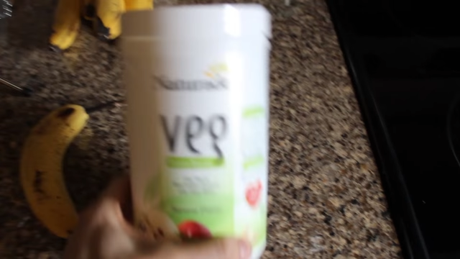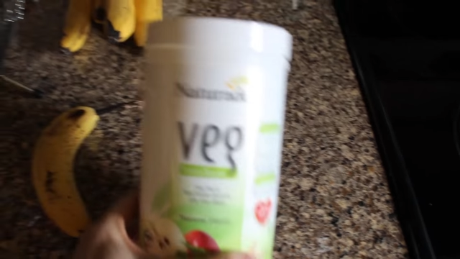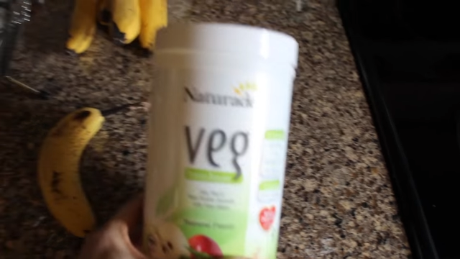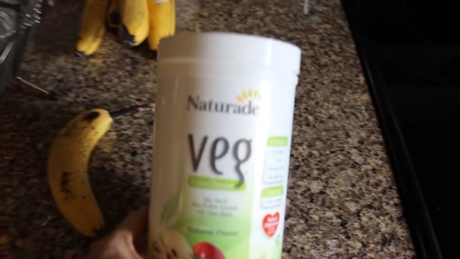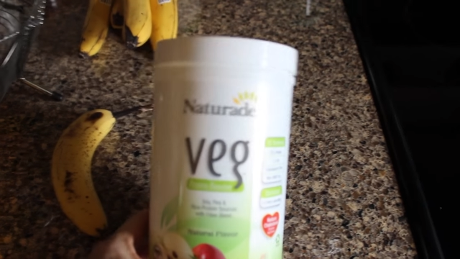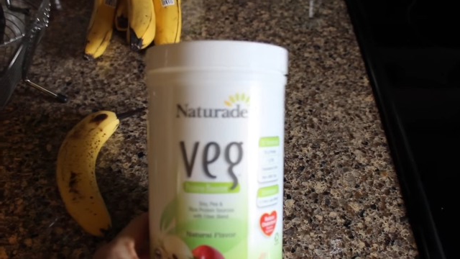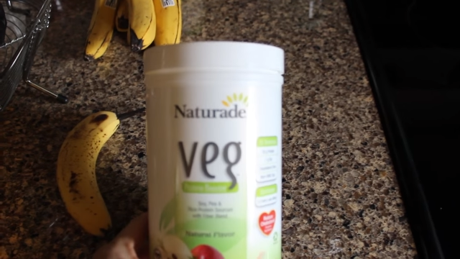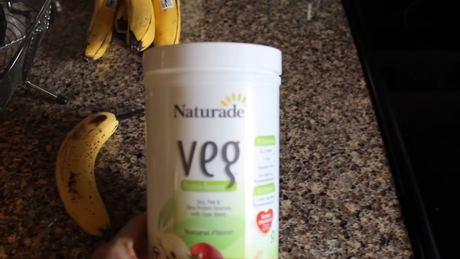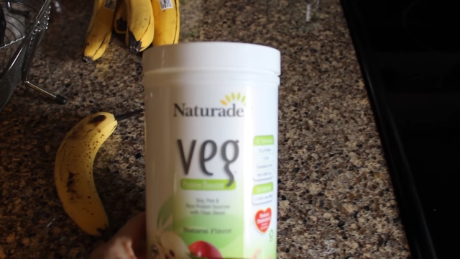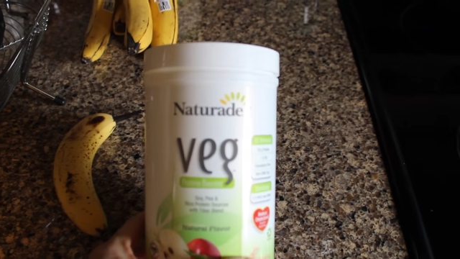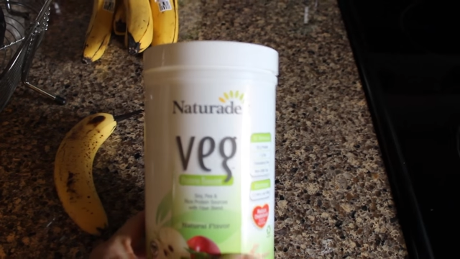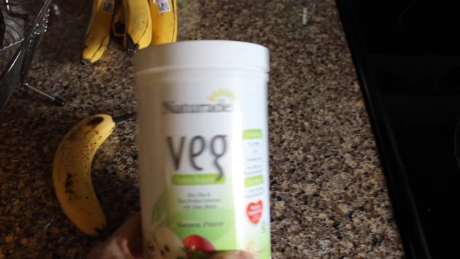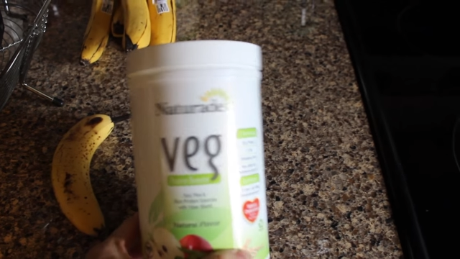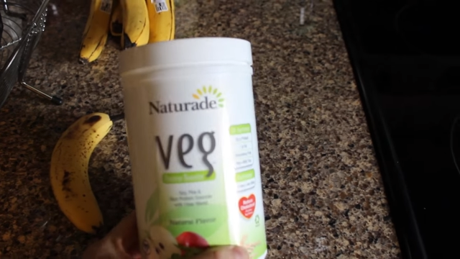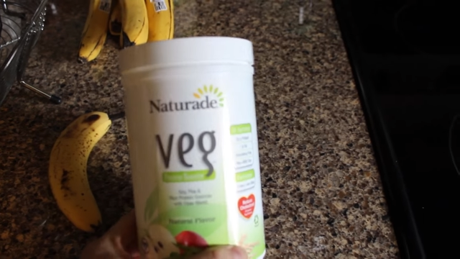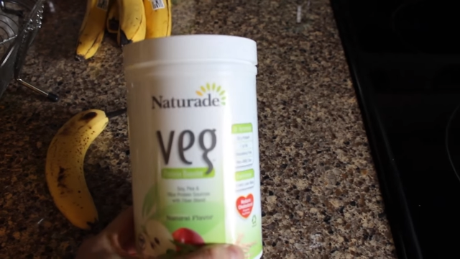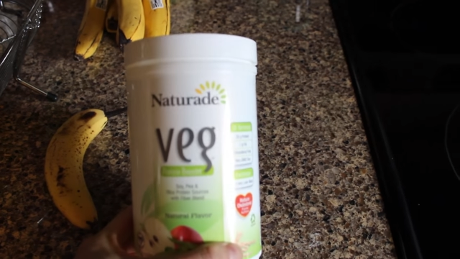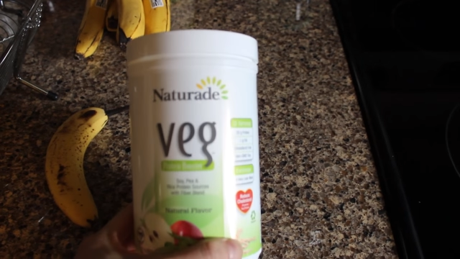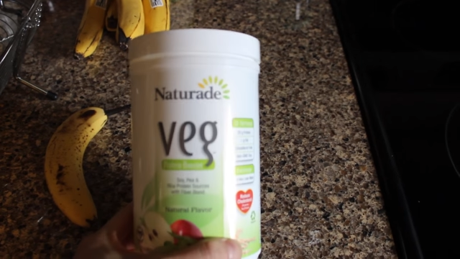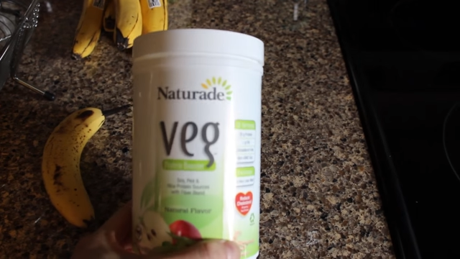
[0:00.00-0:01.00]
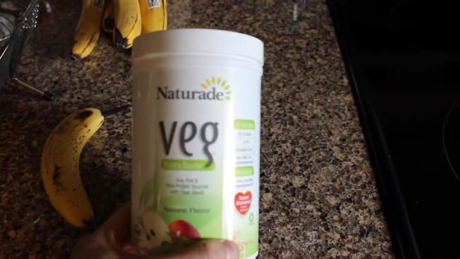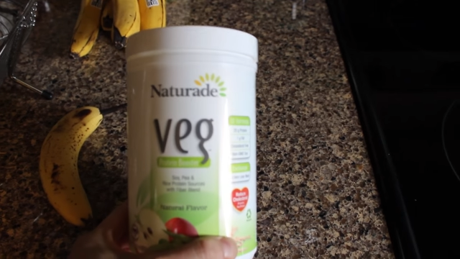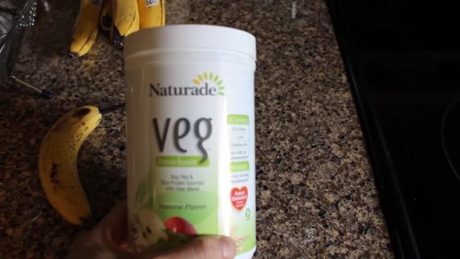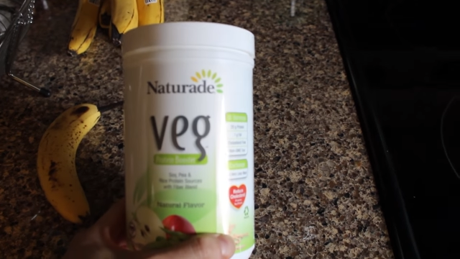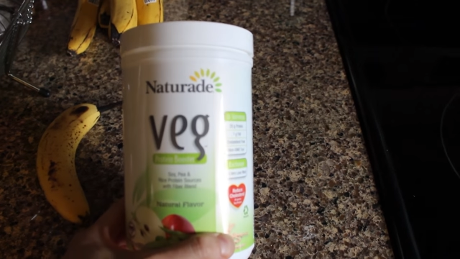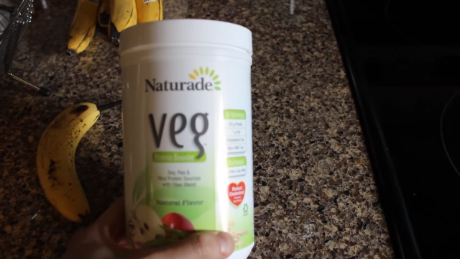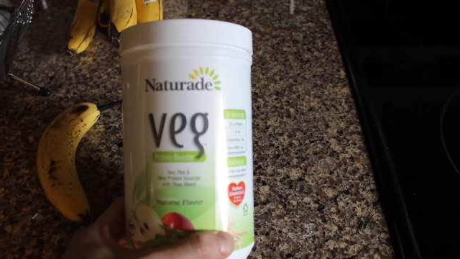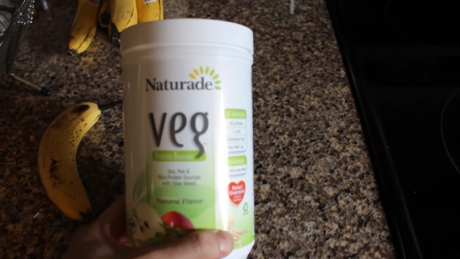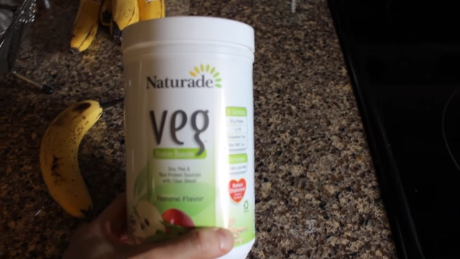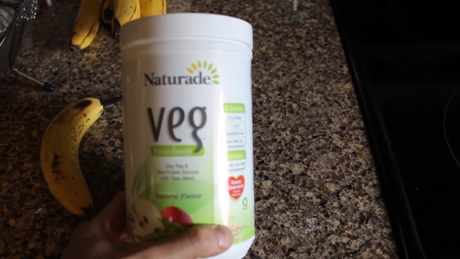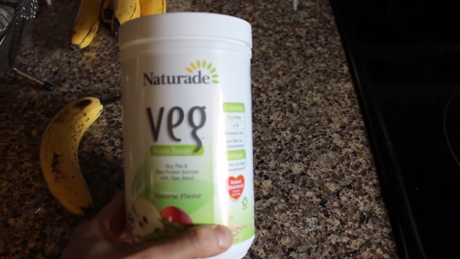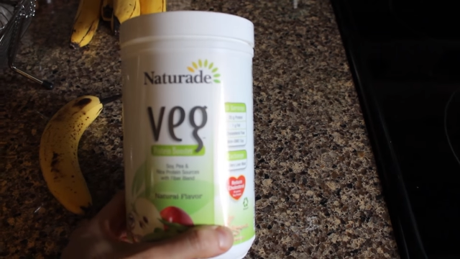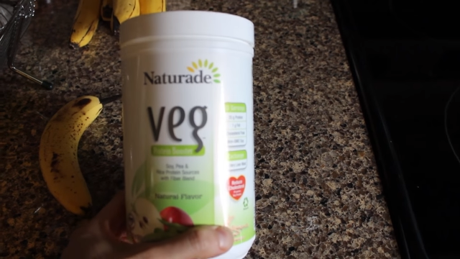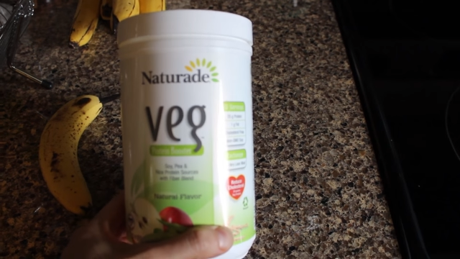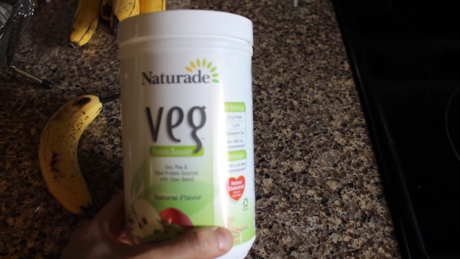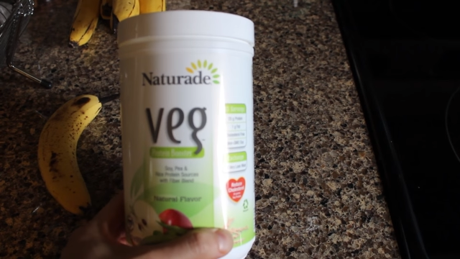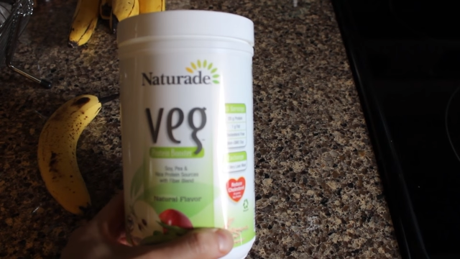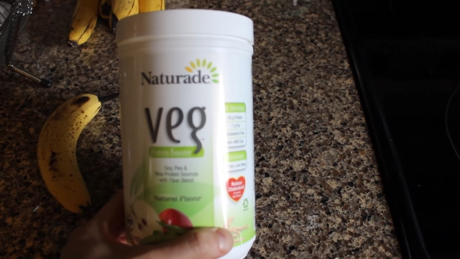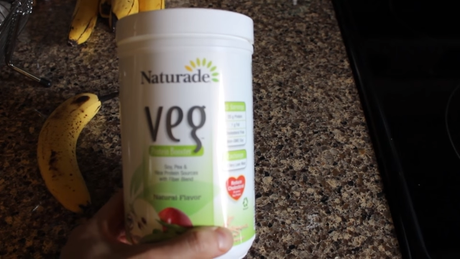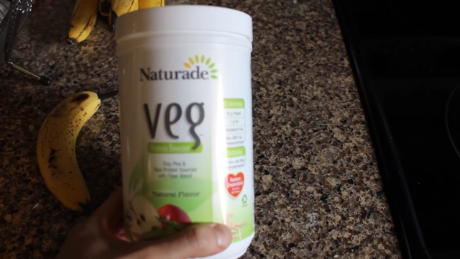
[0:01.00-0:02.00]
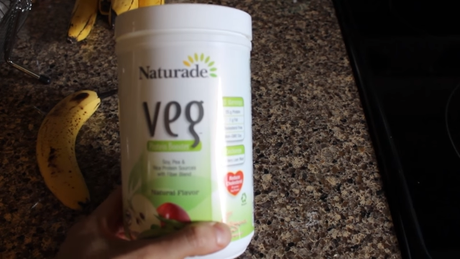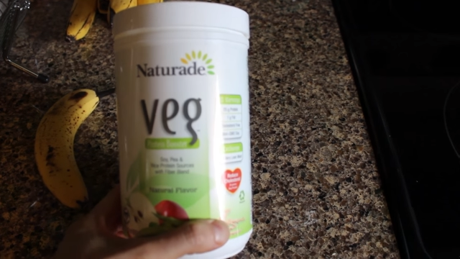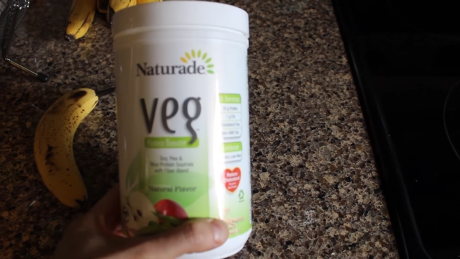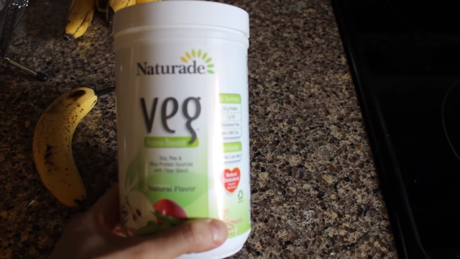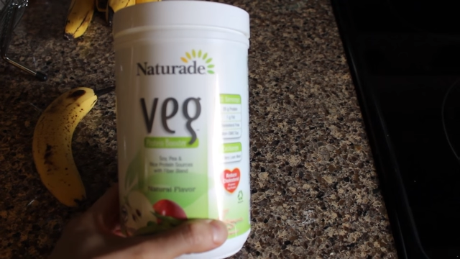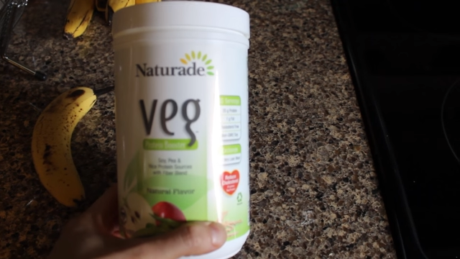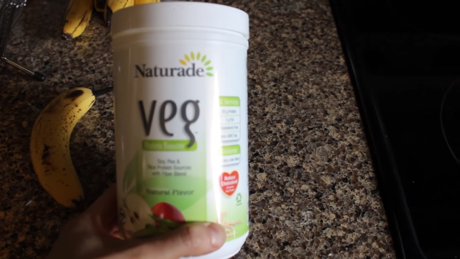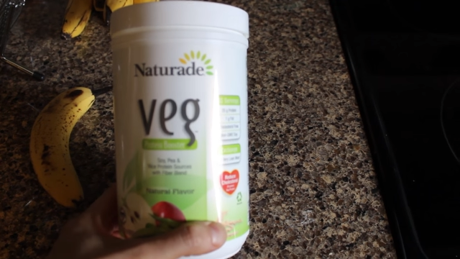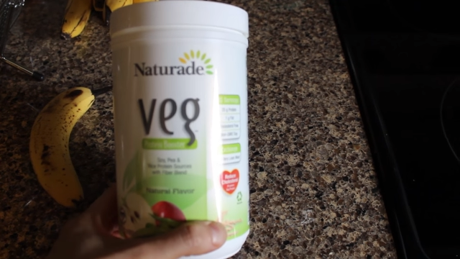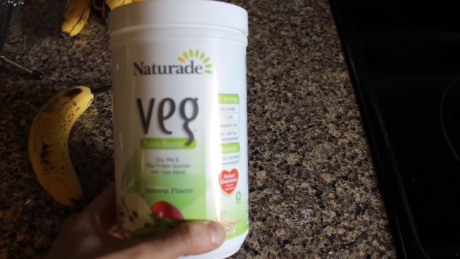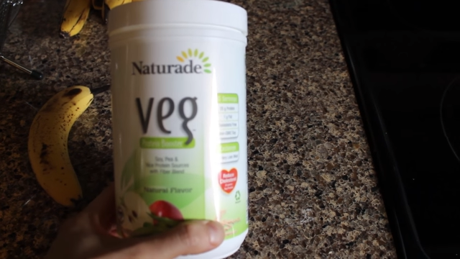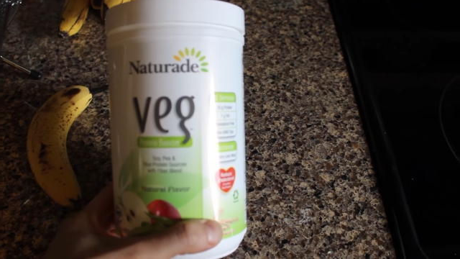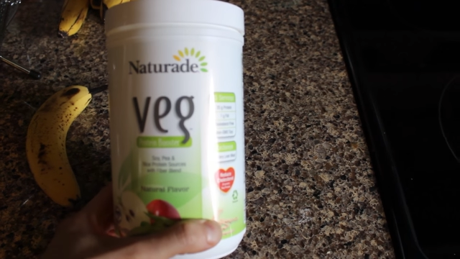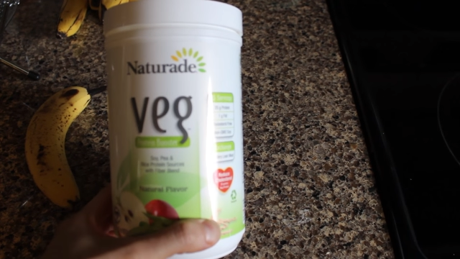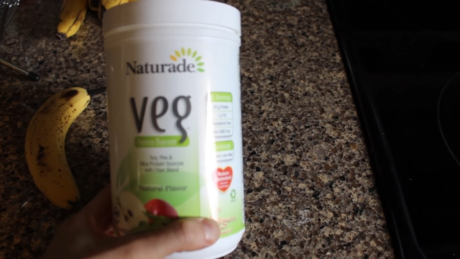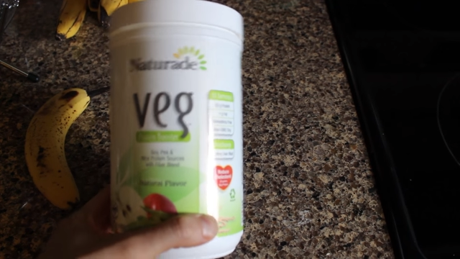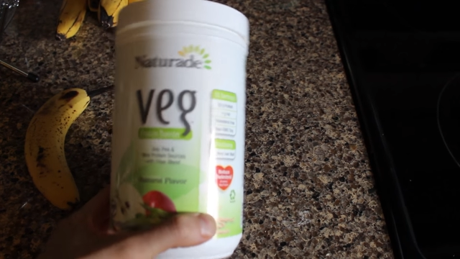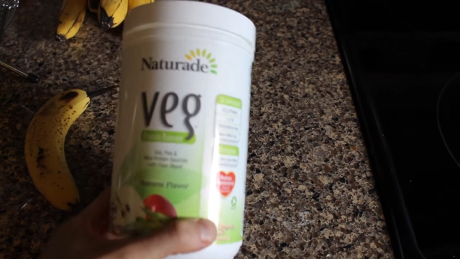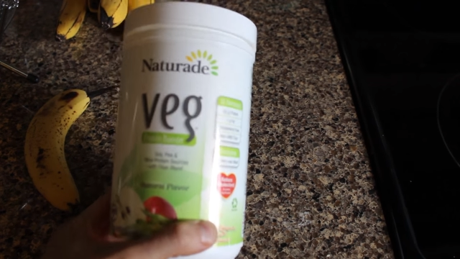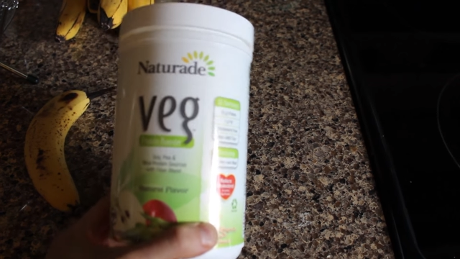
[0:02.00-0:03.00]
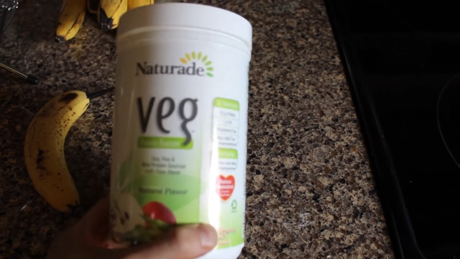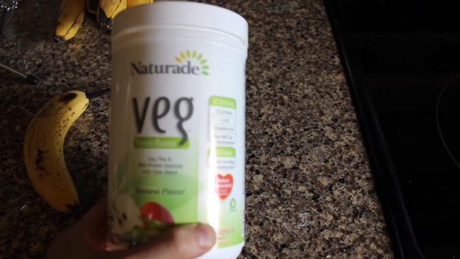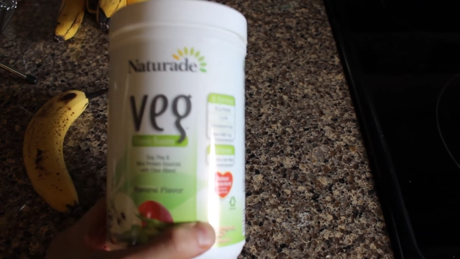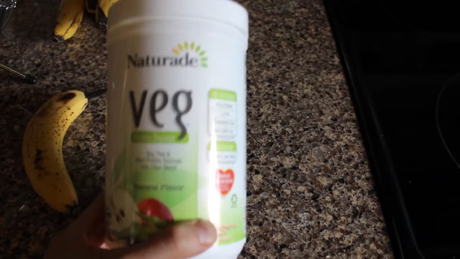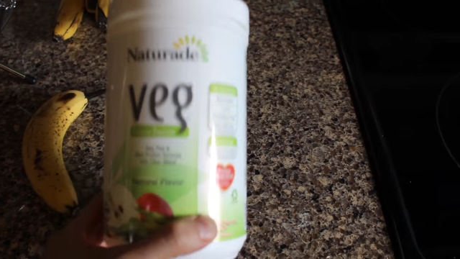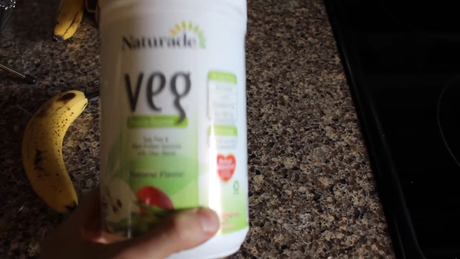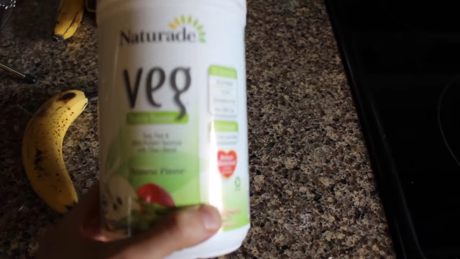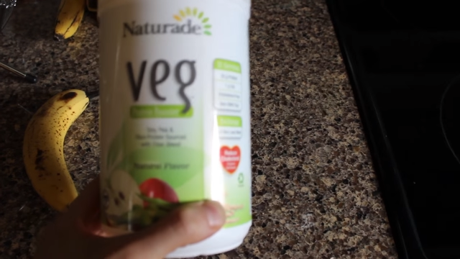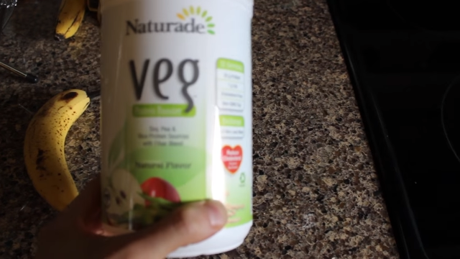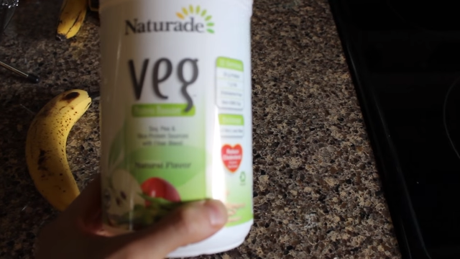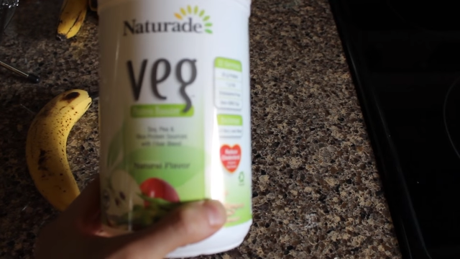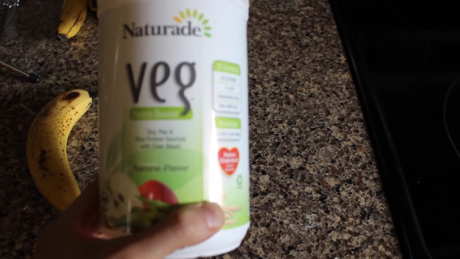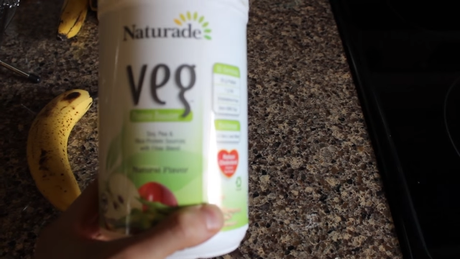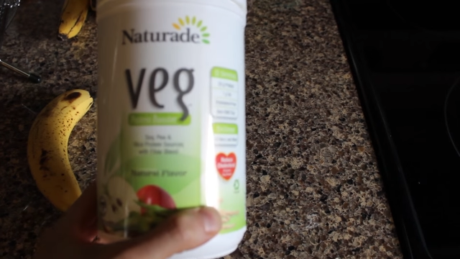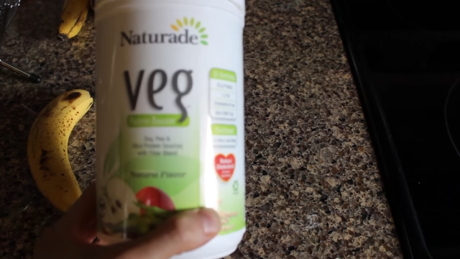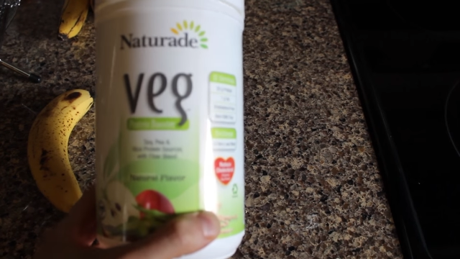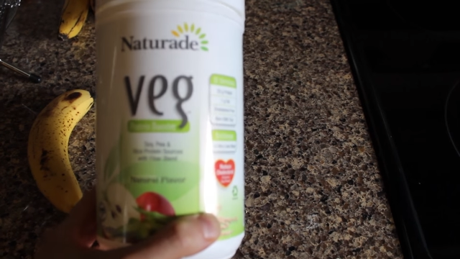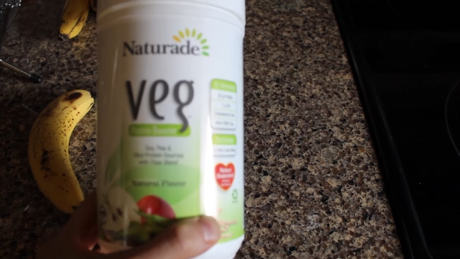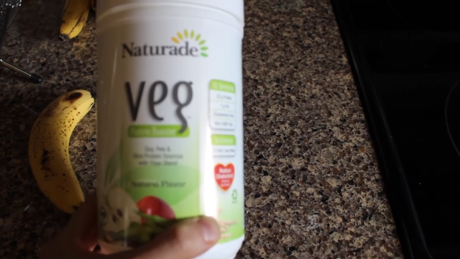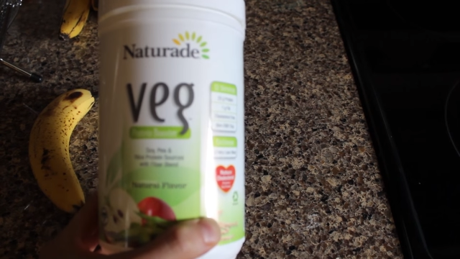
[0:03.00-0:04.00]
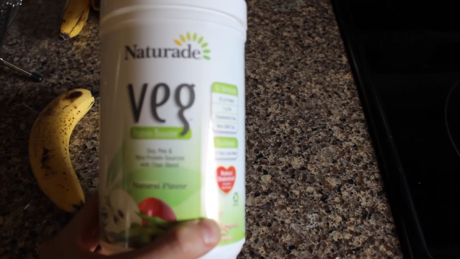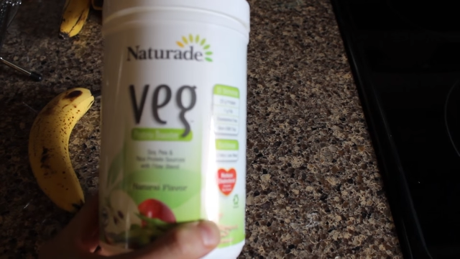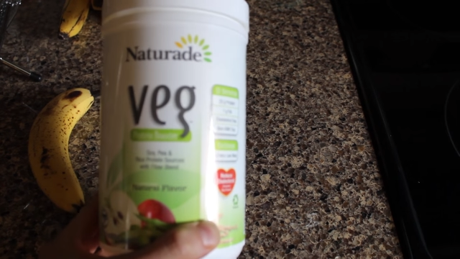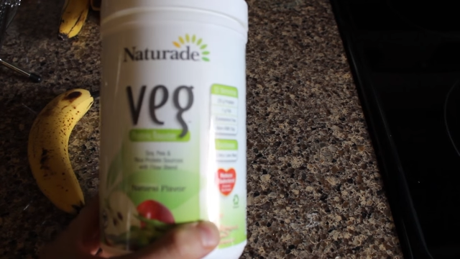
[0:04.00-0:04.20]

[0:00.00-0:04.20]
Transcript: Nobody's mouth can be seen.